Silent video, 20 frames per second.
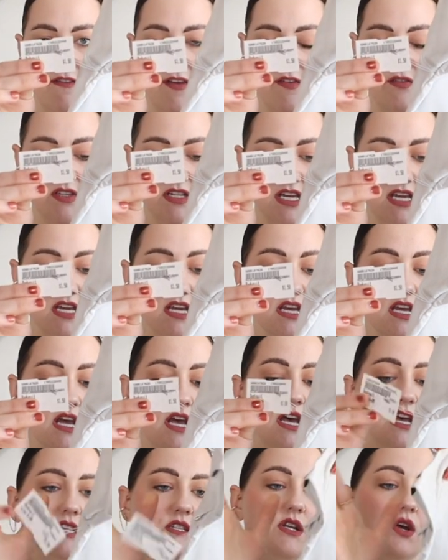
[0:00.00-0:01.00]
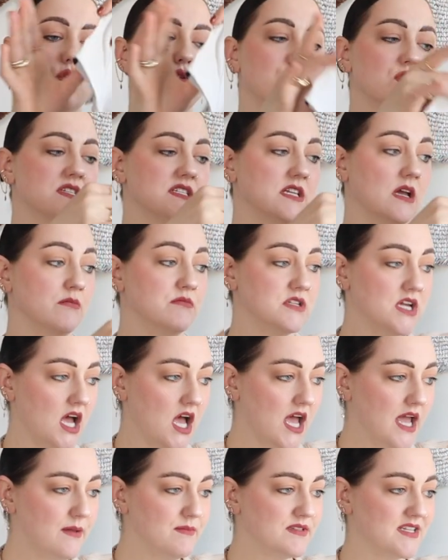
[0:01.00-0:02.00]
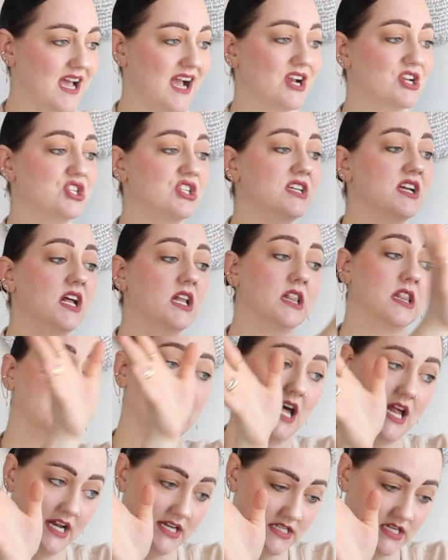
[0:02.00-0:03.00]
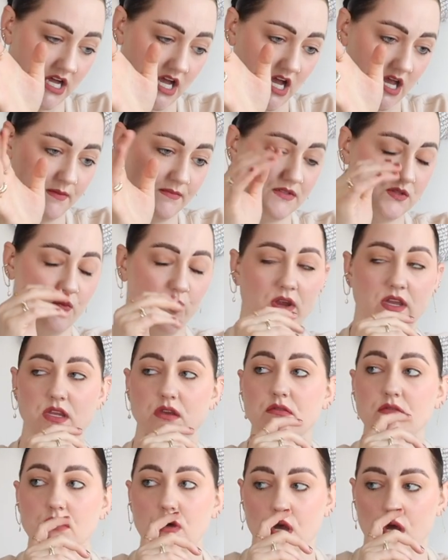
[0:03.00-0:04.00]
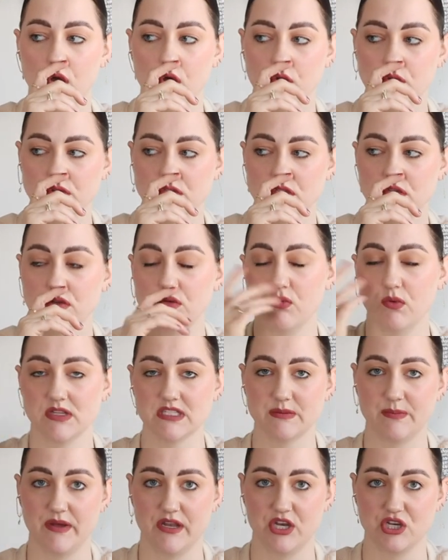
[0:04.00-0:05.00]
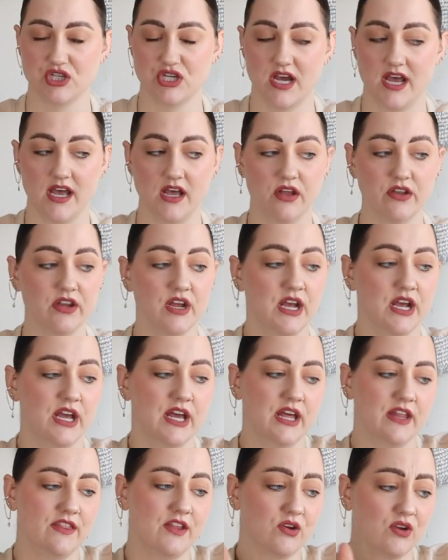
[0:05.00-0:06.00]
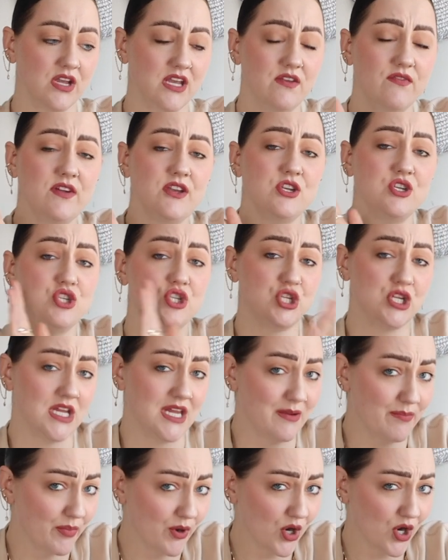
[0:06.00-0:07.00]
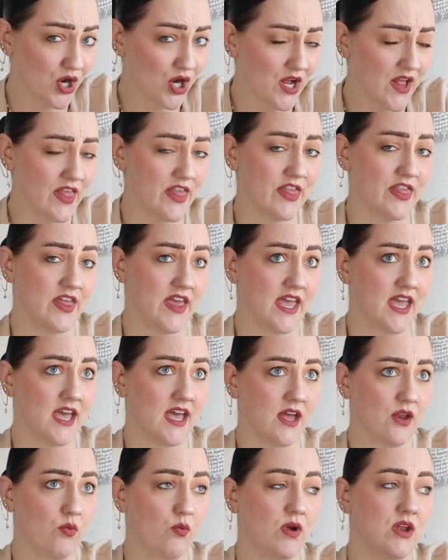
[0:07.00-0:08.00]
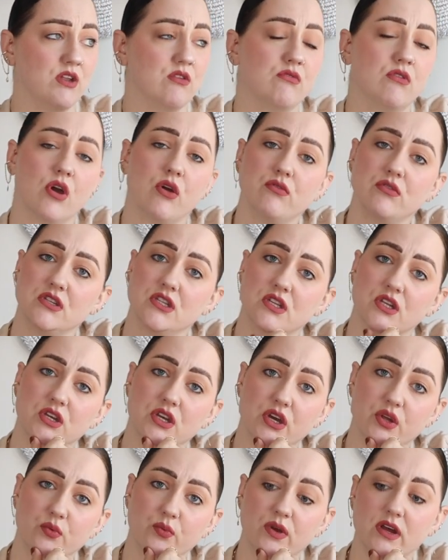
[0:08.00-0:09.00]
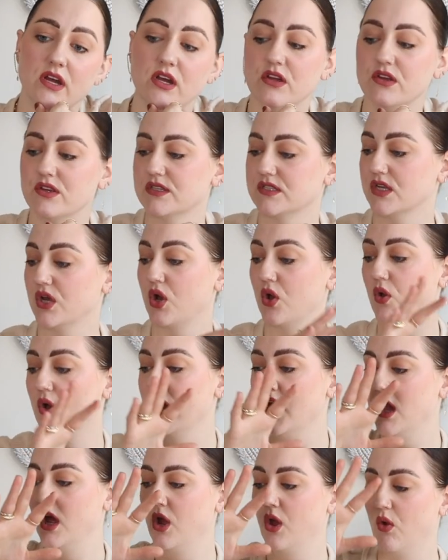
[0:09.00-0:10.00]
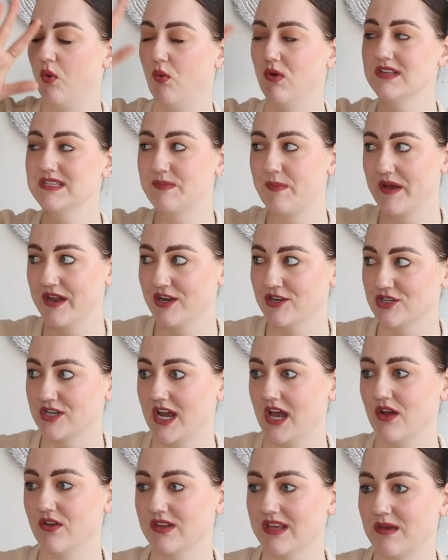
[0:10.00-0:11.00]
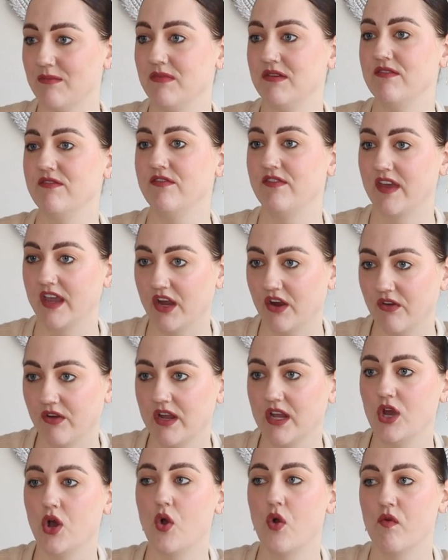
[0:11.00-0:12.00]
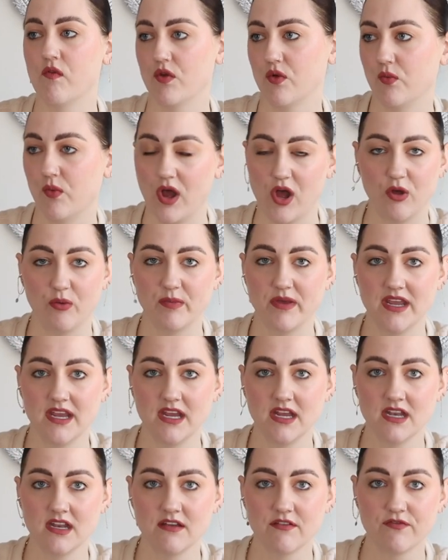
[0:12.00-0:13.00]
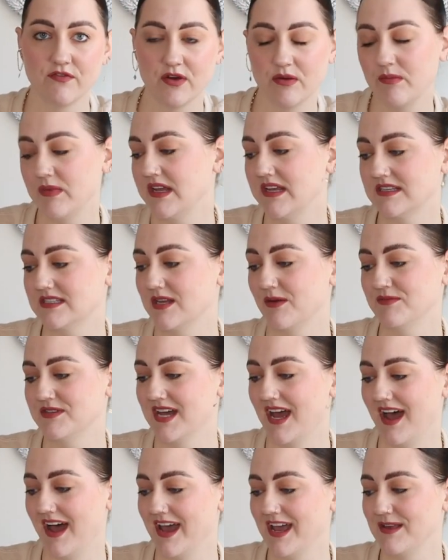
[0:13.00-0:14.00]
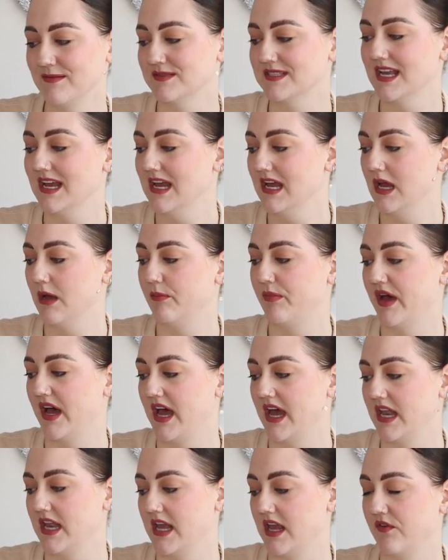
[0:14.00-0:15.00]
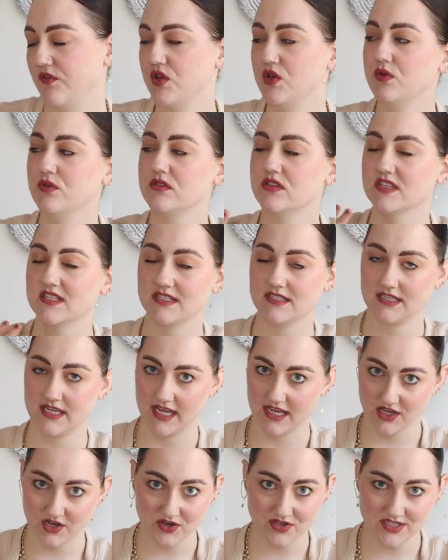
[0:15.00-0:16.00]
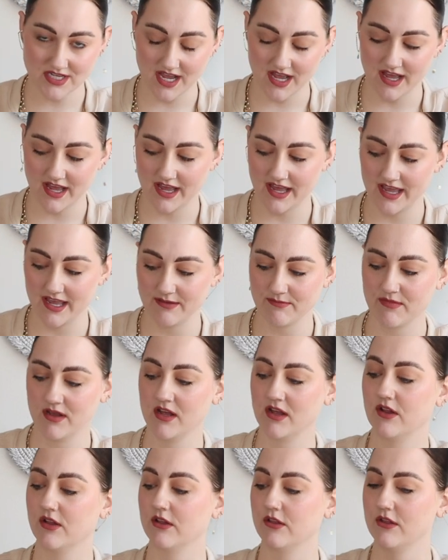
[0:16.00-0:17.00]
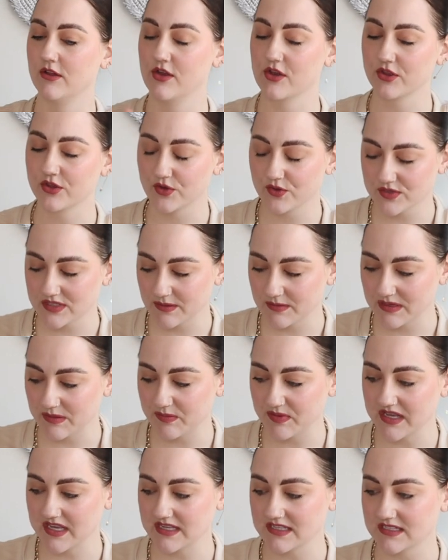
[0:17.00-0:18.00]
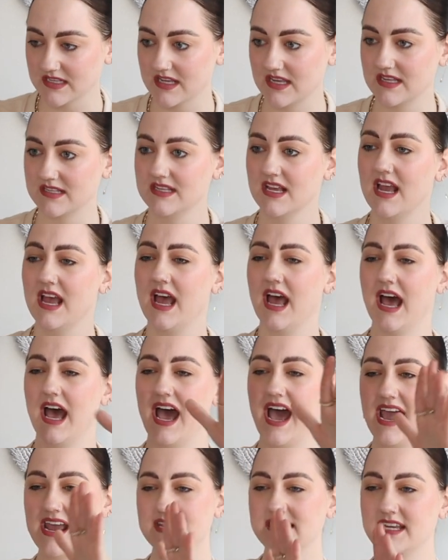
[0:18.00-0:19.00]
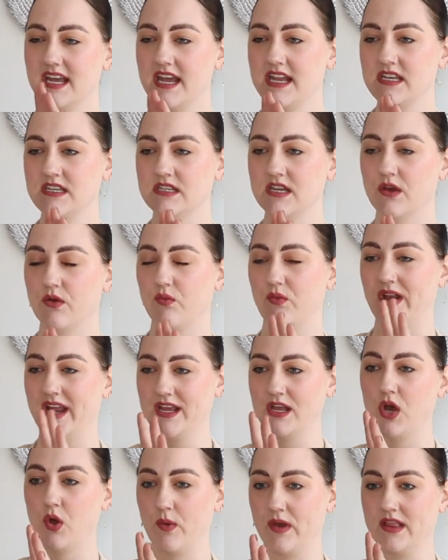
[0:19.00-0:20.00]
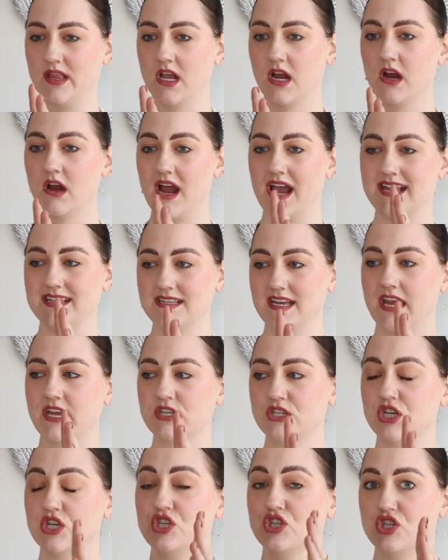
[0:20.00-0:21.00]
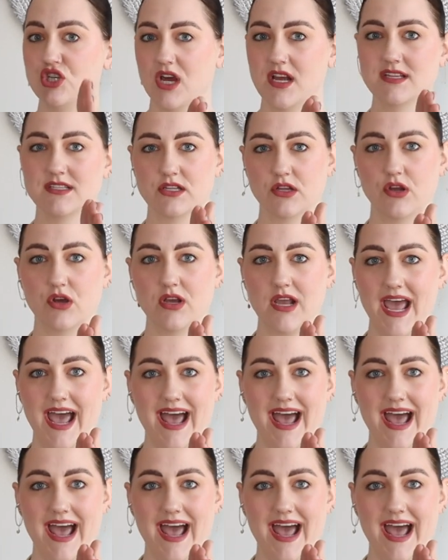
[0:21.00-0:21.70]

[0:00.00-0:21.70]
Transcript: fifty. So sometimes, actually a lot of times, when you go to Once Upon a Child, they're even cheaper than when you go to the Goodwill. So once Upon a Child can be very overwhelming for me sometimes, but if you just take your time, look through some of the pieces, I tend to, when I go in there, I tend to just look